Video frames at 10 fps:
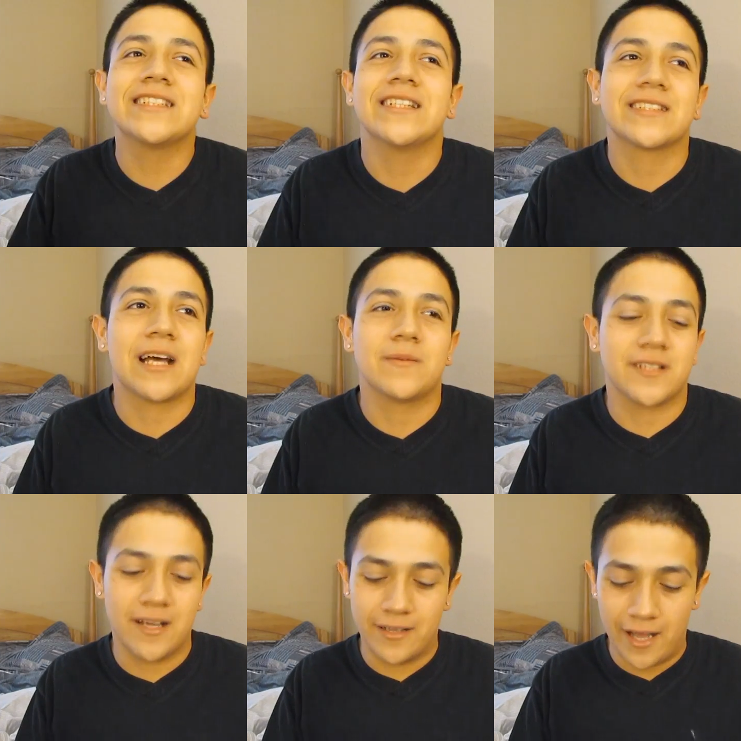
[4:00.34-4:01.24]
need to stop
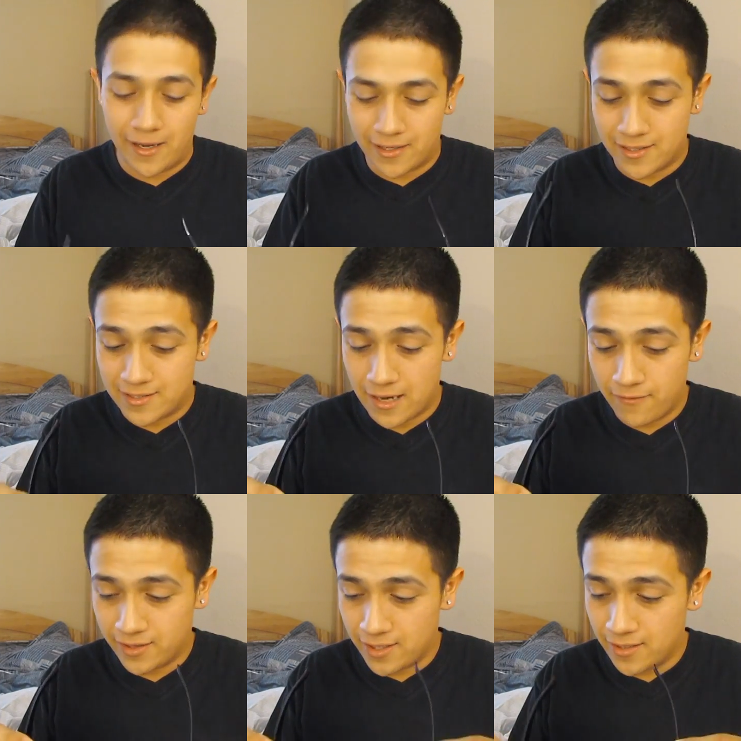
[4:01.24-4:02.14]
saying that because
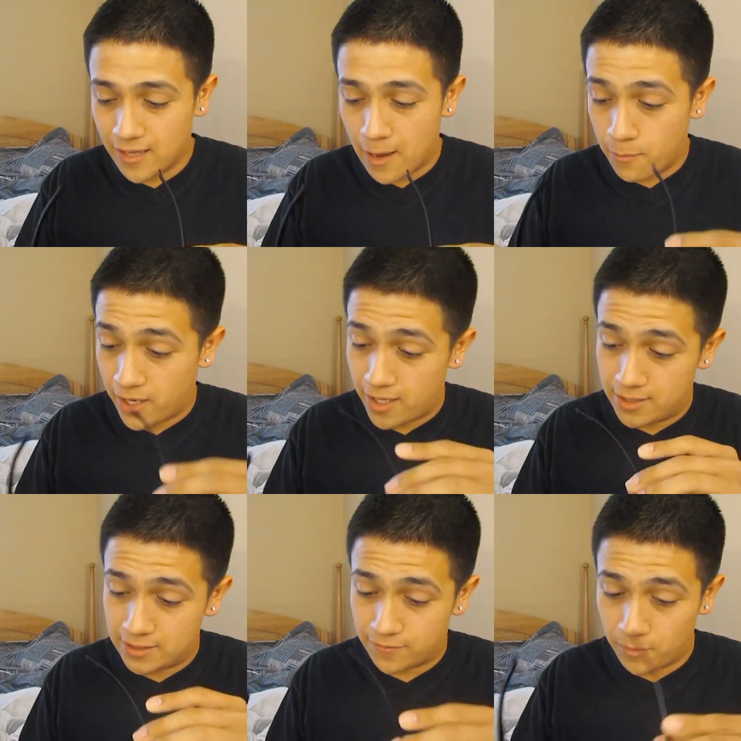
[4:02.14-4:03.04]
everything I buy
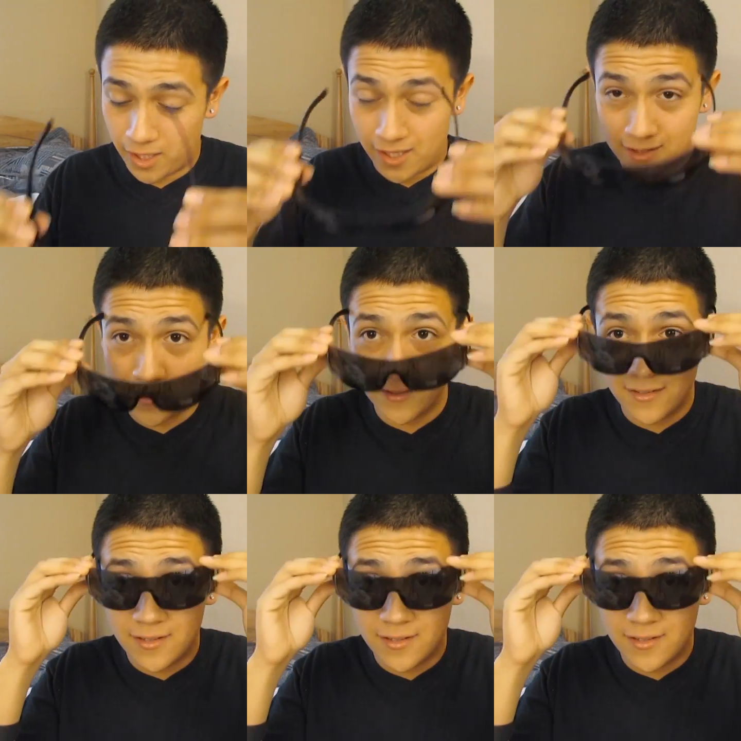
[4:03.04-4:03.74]
is from Guess.